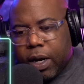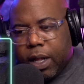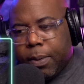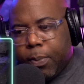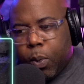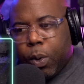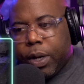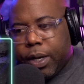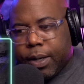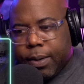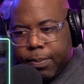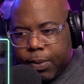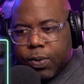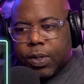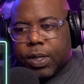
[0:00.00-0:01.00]
L.
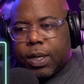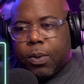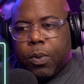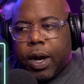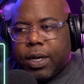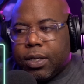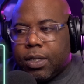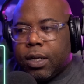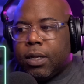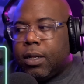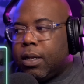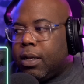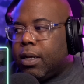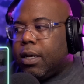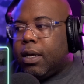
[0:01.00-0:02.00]
Boyd Music, where I
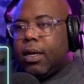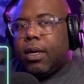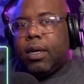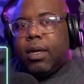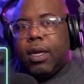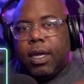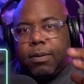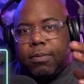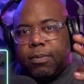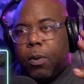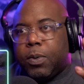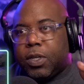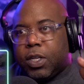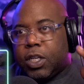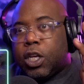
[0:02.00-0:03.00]
still
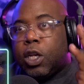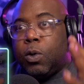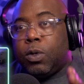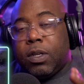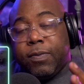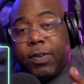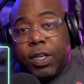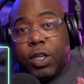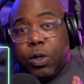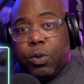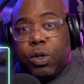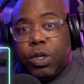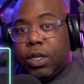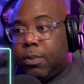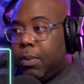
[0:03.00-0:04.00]
almost exclusively
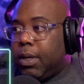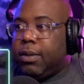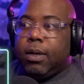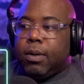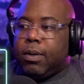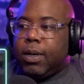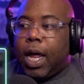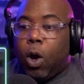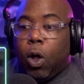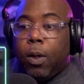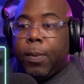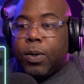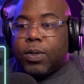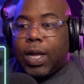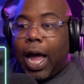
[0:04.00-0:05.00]
do, well, no, not
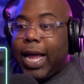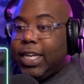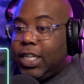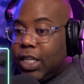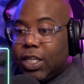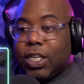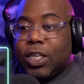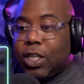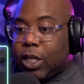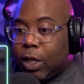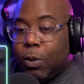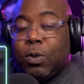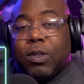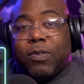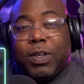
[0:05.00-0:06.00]
almost, I just
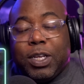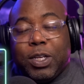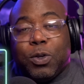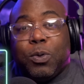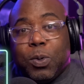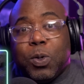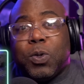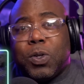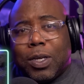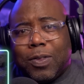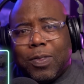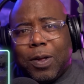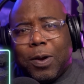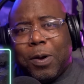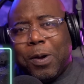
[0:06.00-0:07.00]
exclusively do music
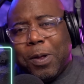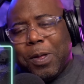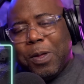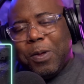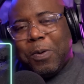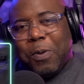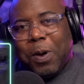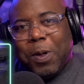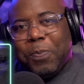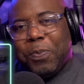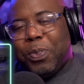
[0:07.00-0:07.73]
there, right?